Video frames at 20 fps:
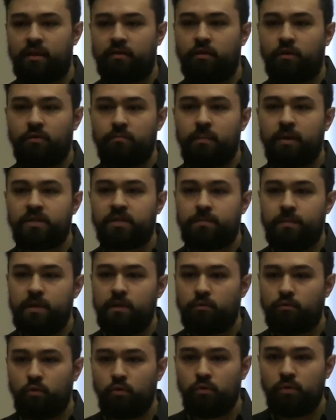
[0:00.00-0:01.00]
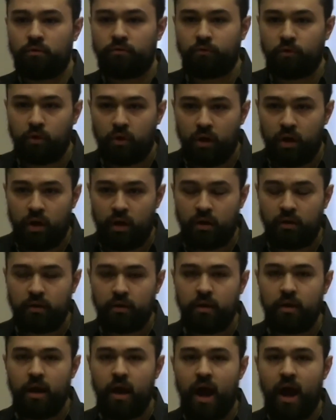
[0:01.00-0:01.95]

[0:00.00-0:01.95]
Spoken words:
that there must be a rule of law,